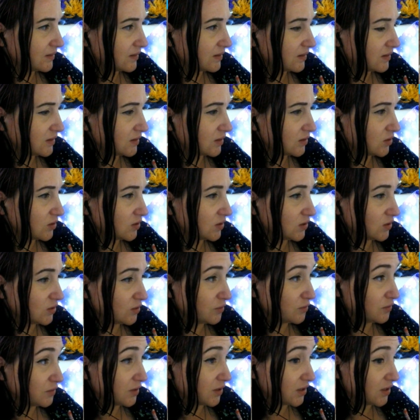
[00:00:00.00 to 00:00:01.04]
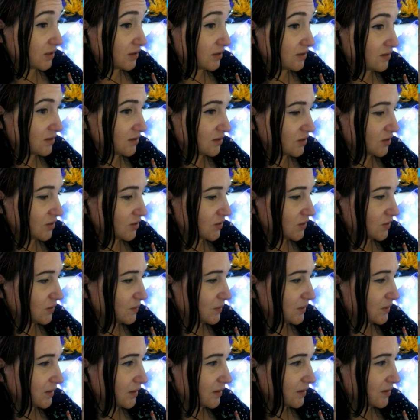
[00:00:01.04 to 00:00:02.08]
So she's not fired, she's just
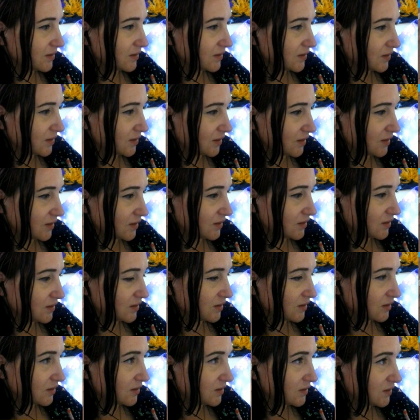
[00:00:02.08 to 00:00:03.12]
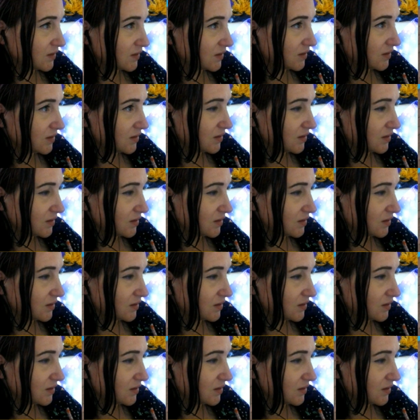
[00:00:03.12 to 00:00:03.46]
been unassigned because